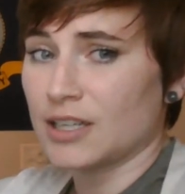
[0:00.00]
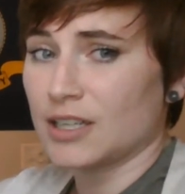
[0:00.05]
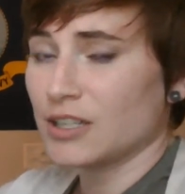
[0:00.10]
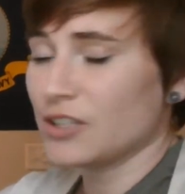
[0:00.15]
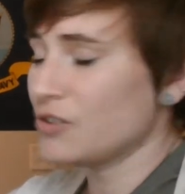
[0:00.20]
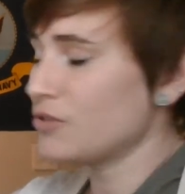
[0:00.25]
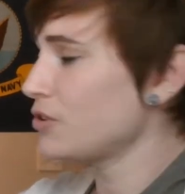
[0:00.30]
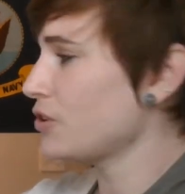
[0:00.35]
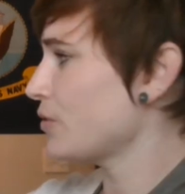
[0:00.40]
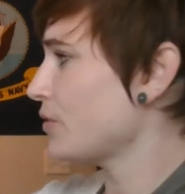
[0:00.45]

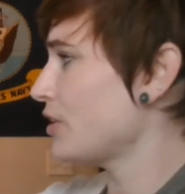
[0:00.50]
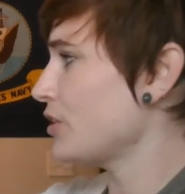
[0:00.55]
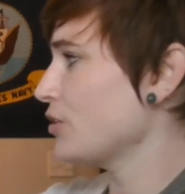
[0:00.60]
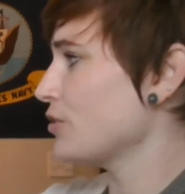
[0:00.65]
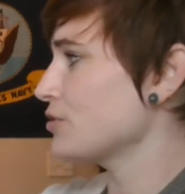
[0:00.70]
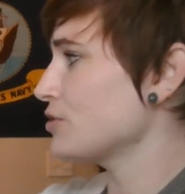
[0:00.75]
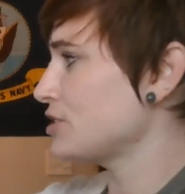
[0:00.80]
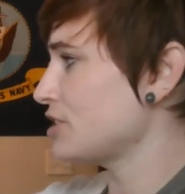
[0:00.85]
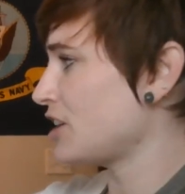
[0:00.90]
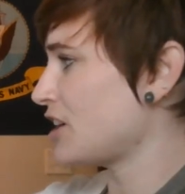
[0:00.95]
You know that
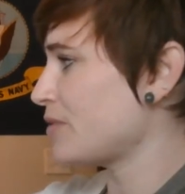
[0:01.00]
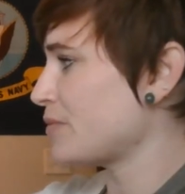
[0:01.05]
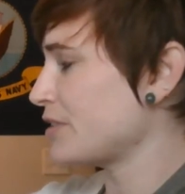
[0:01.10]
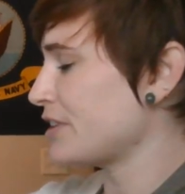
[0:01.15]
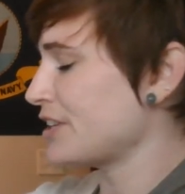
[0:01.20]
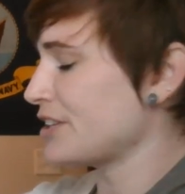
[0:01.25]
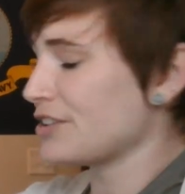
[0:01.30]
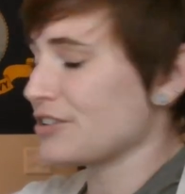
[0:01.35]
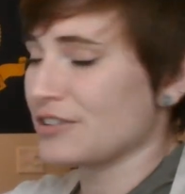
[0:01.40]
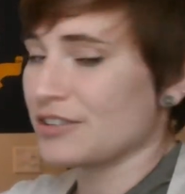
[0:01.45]
your
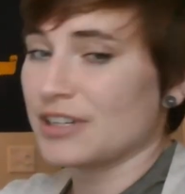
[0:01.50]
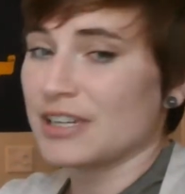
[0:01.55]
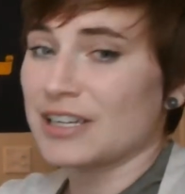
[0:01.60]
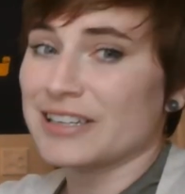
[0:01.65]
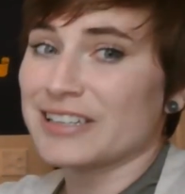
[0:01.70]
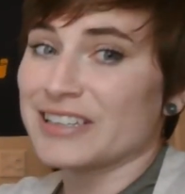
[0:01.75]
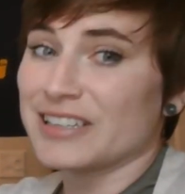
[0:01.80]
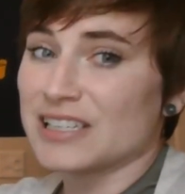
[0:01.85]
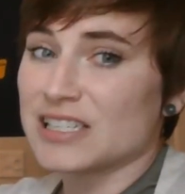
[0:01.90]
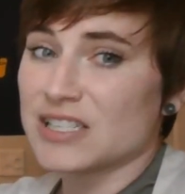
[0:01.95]
denominator
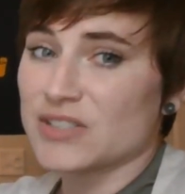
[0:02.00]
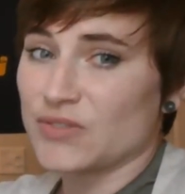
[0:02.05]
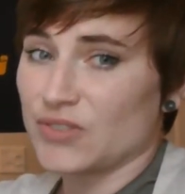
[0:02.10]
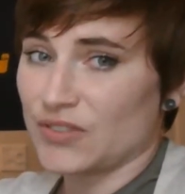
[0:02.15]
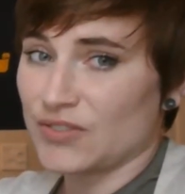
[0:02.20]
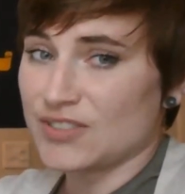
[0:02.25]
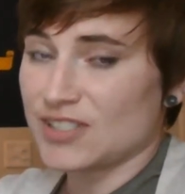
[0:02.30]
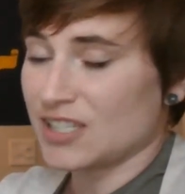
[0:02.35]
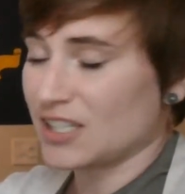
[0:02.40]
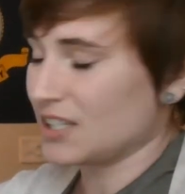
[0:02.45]
is
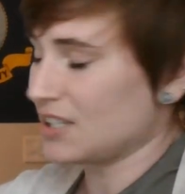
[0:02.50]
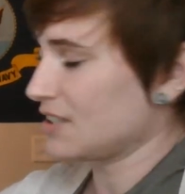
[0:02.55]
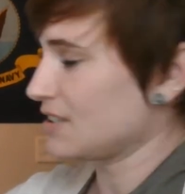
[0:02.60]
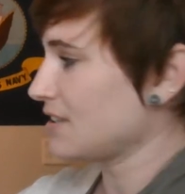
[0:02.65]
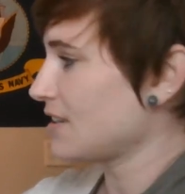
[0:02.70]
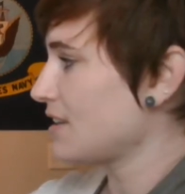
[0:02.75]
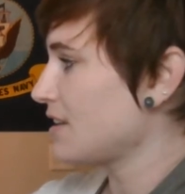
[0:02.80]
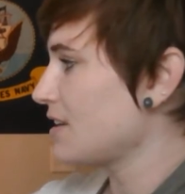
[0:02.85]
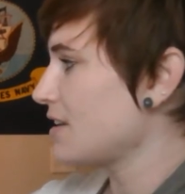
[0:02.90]
15.